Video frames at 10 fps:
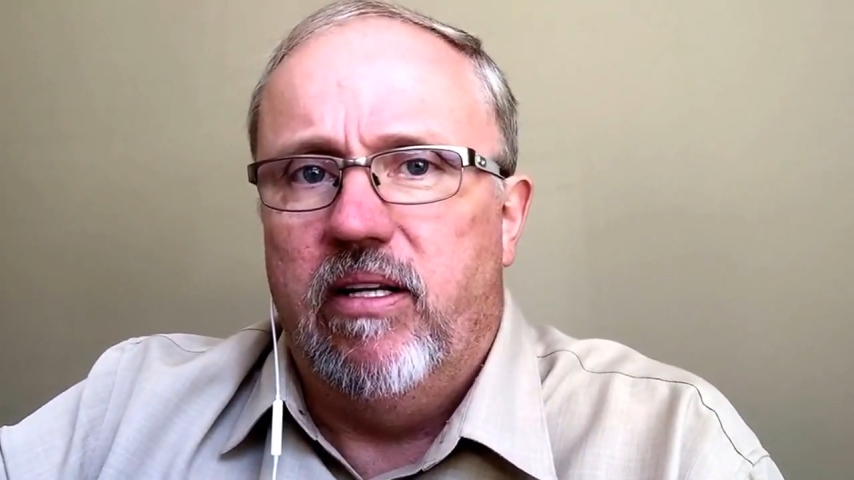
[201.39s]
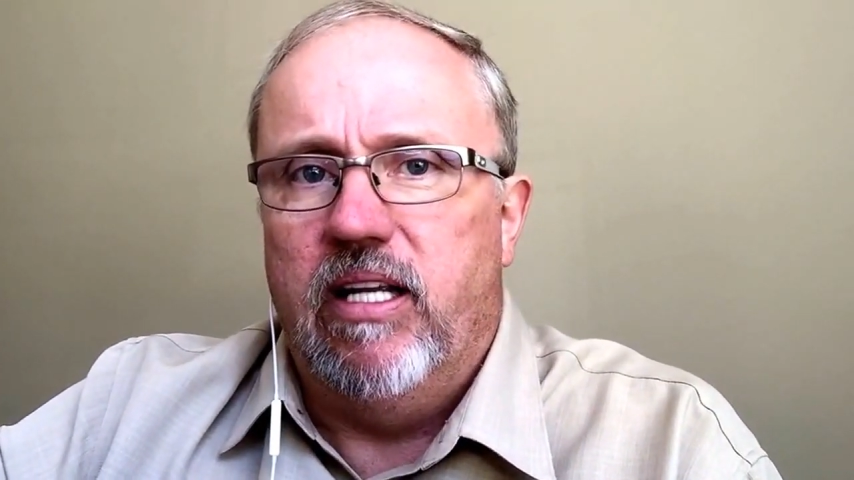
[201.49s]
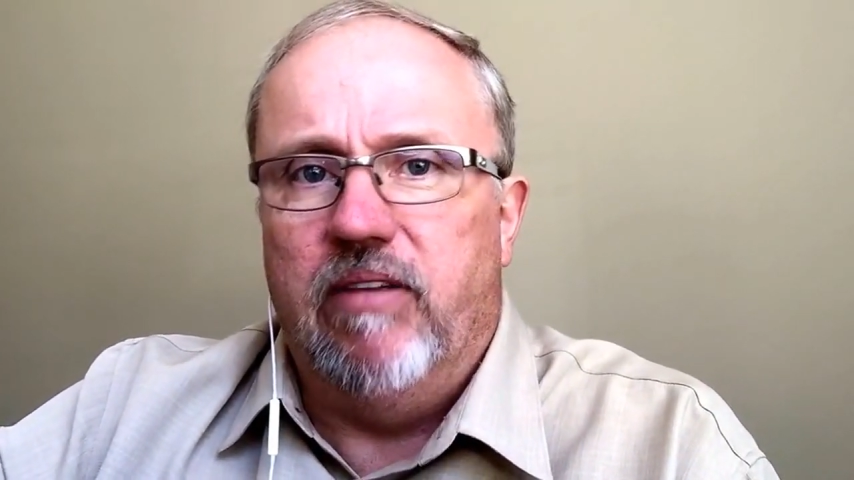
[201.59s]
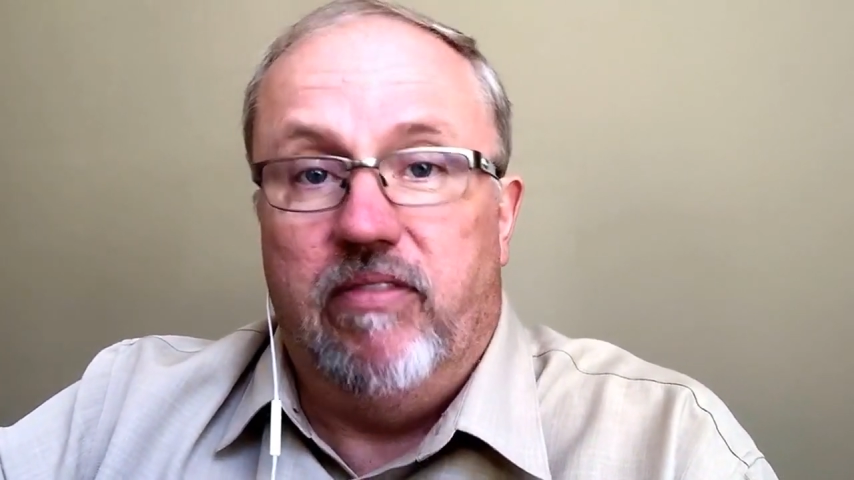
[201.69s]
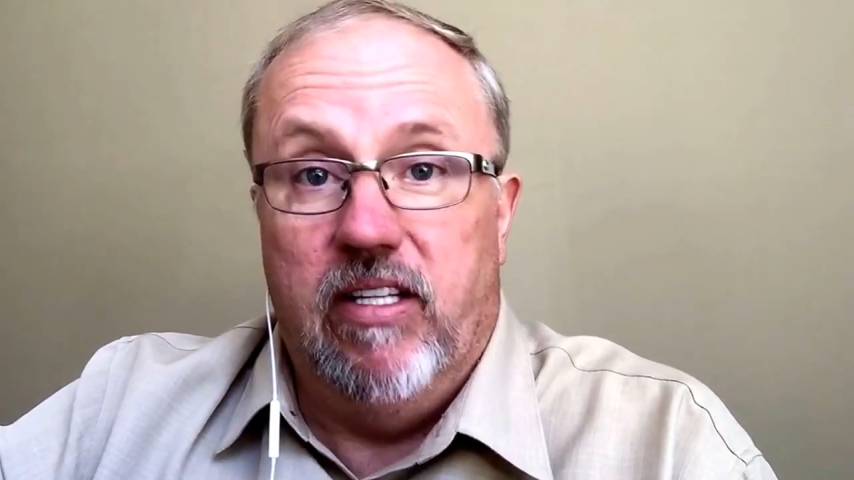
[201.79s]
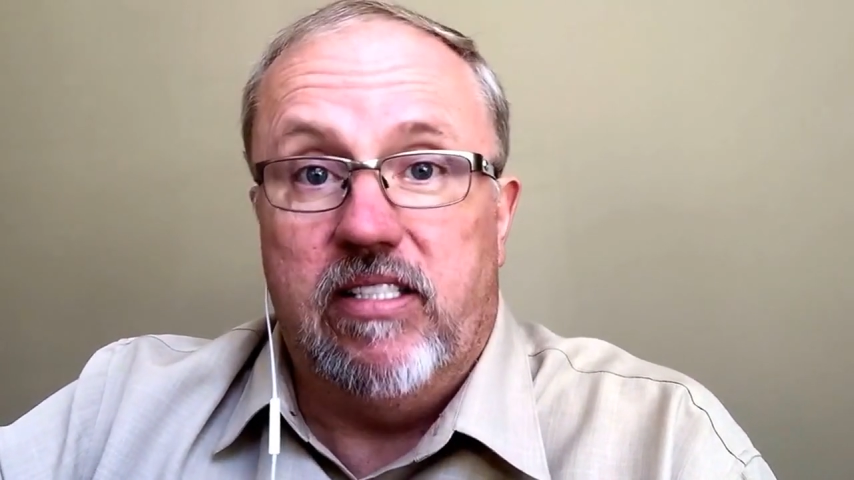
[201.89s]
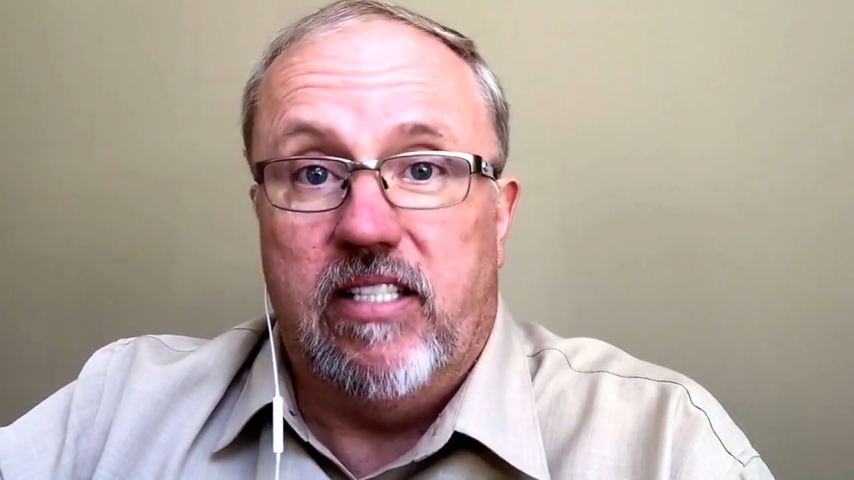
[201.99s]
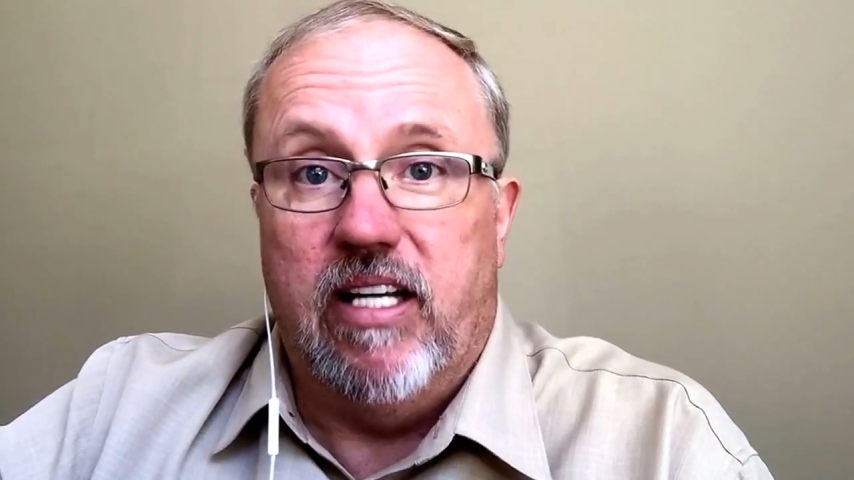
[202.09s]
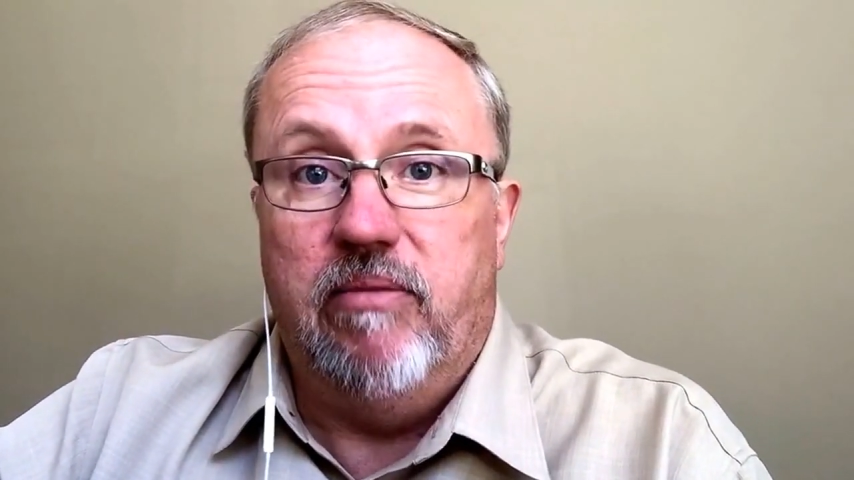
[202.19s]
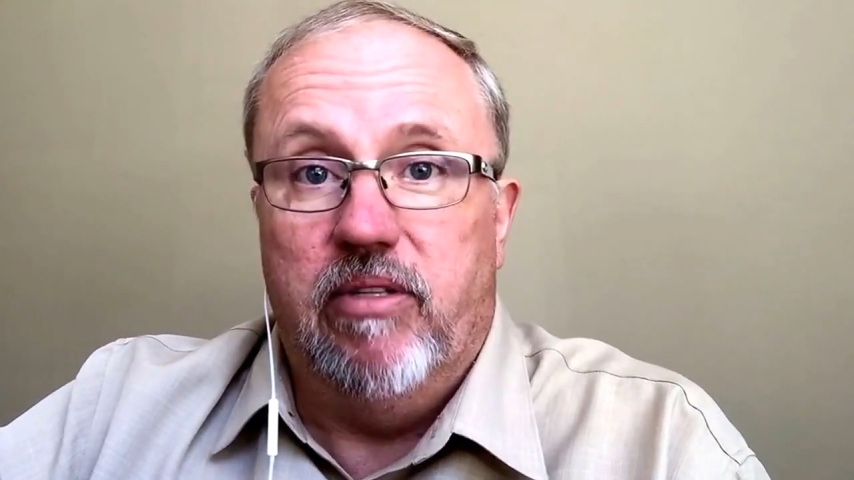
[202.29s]
if this
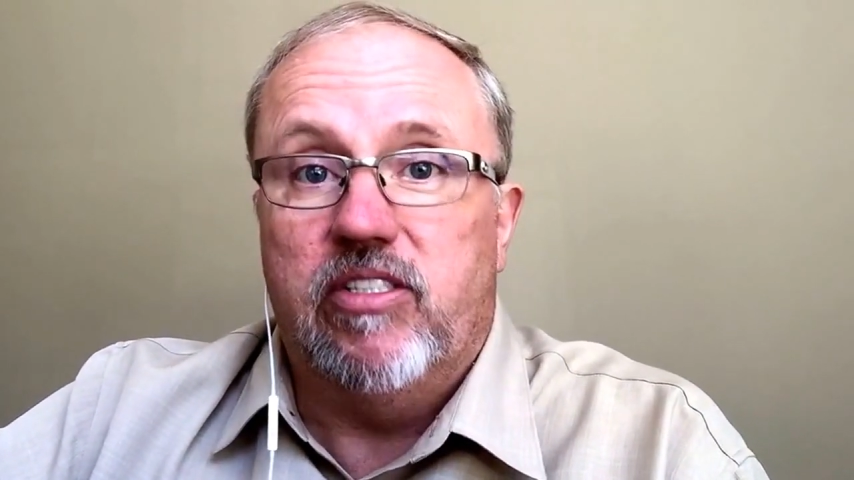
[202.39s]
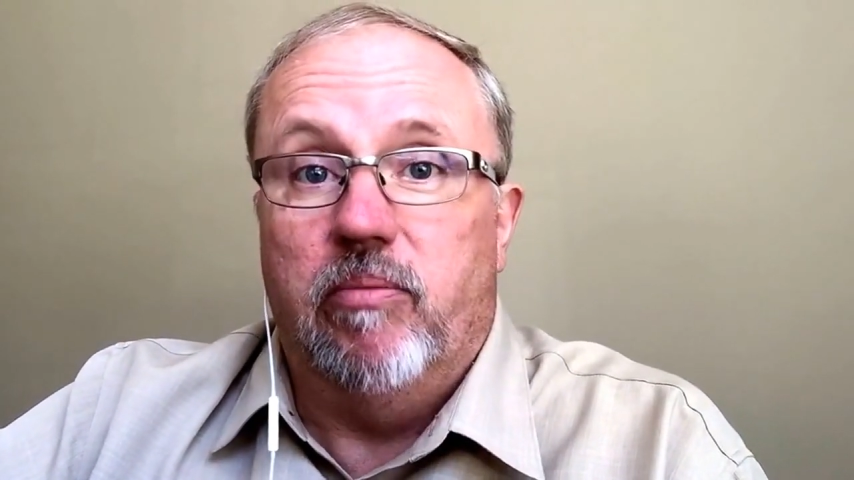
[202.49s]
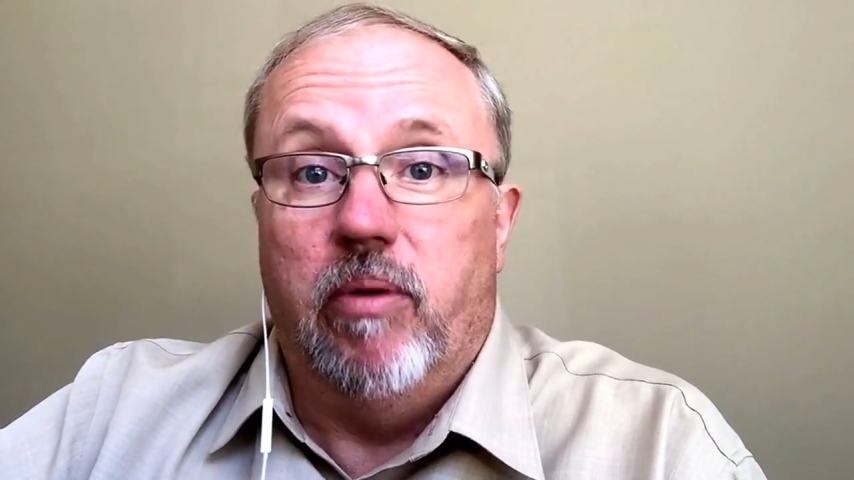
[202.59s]
thing was to